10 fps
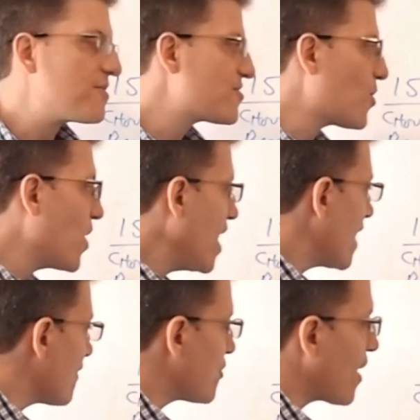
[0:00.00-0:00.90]
So
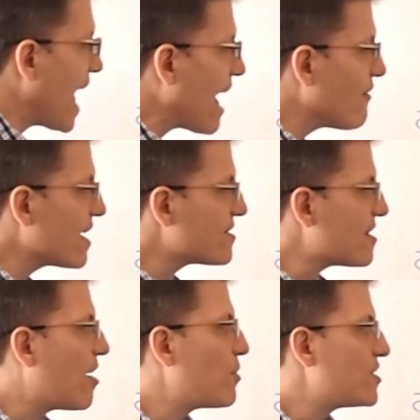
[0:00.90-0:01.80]
if you're having a
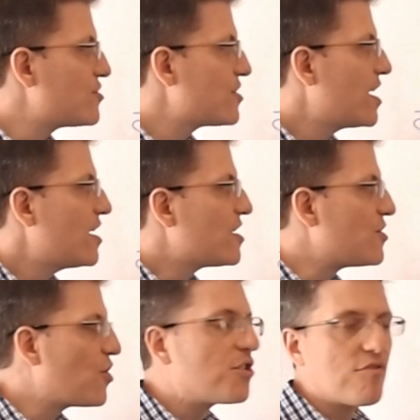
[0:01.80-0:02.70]
sandwich,
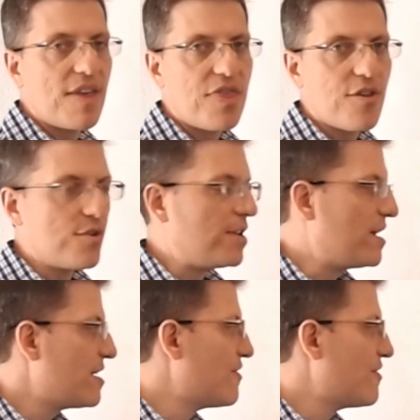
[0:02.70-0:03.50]
you're at 30.